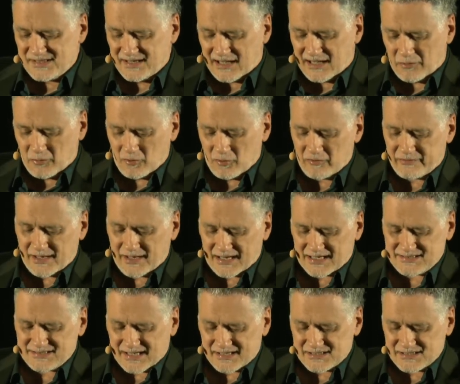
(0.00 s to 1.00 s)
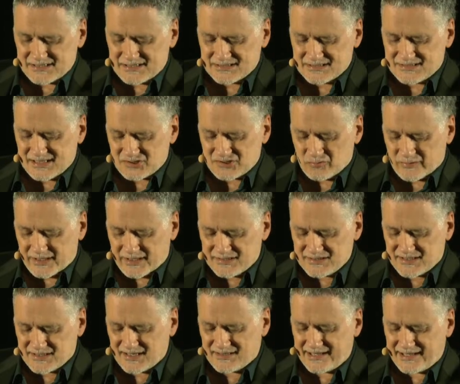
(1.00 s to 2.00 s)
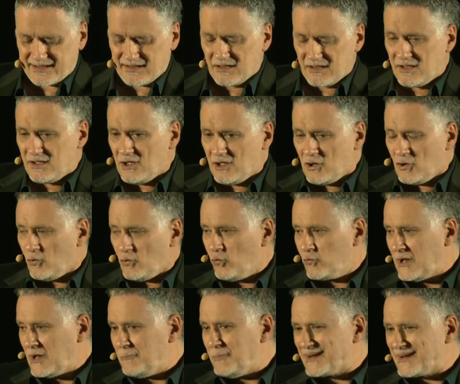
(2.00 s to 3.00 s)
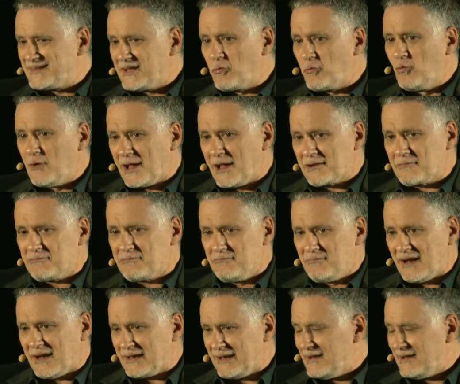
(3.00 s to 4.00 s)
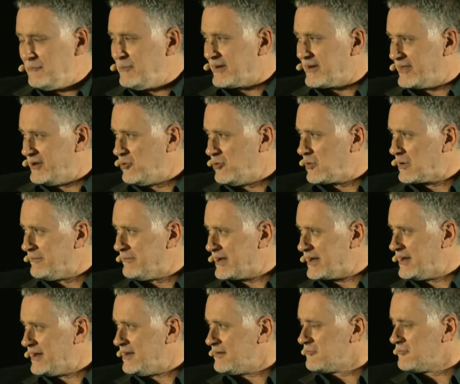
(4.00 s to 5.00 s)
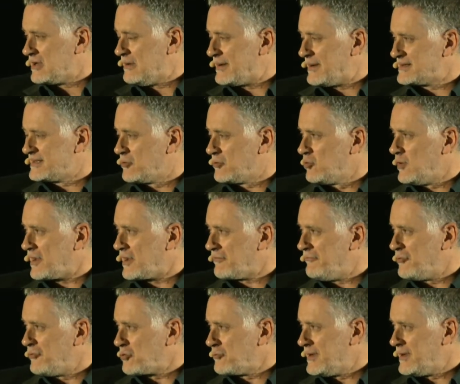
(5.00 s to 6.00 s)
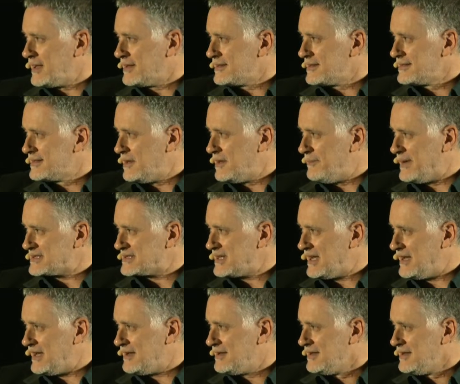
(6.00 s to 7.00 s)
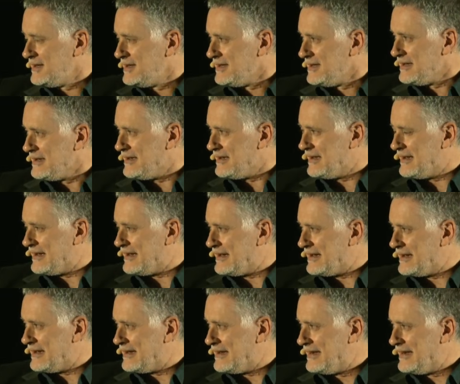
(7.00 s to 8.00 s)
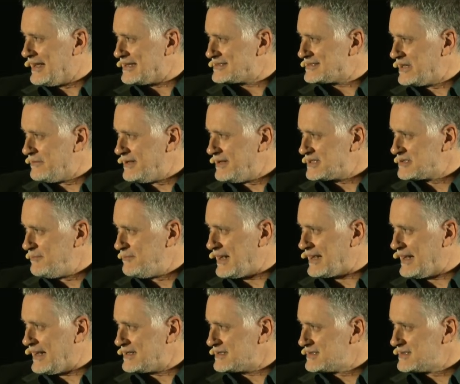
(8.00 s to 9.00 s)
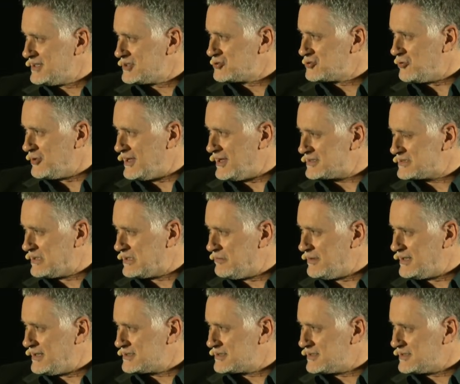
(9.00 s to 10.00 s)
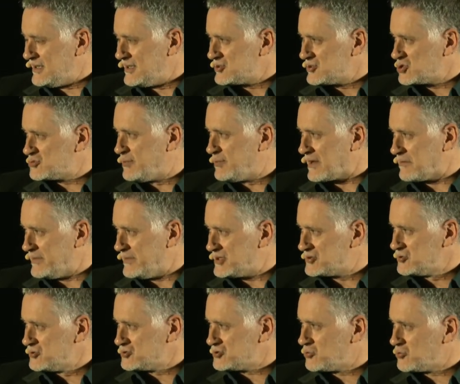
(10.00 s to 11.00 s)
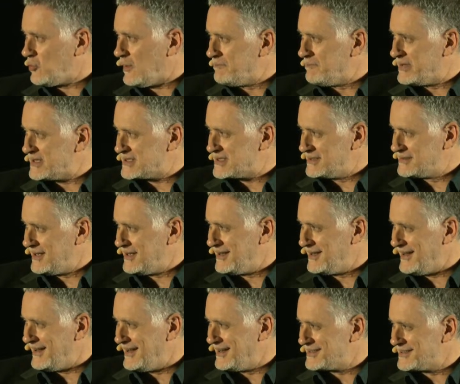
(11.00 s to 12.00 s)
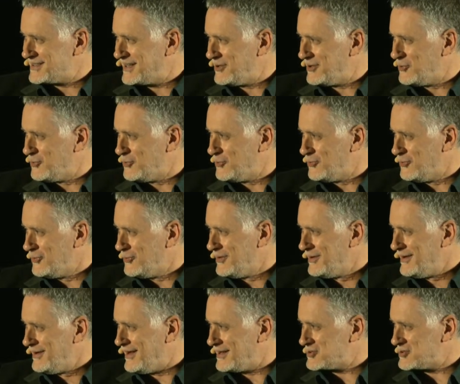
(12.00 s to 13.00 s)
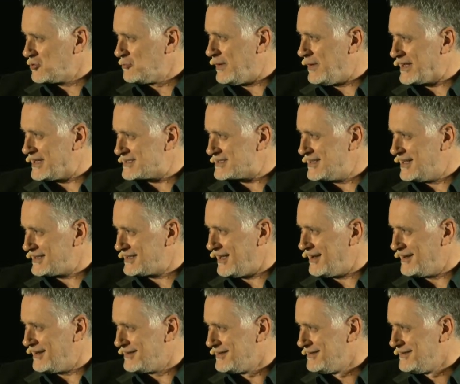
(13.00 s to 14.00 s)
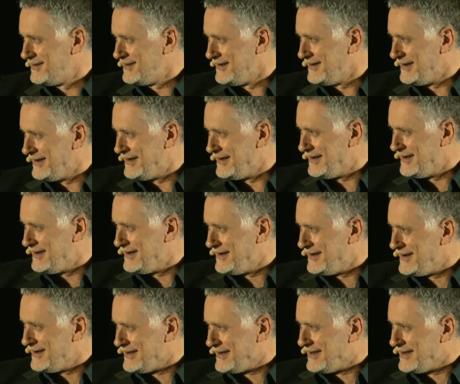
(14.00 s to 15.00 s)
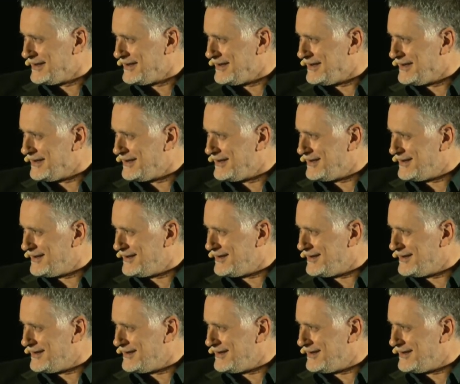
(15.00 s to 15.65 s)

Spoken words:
whose main character is Harvey, a researcher of the US Army, who has a peculiar way of, let's say, spending his holidays or his leaves when visiting his country of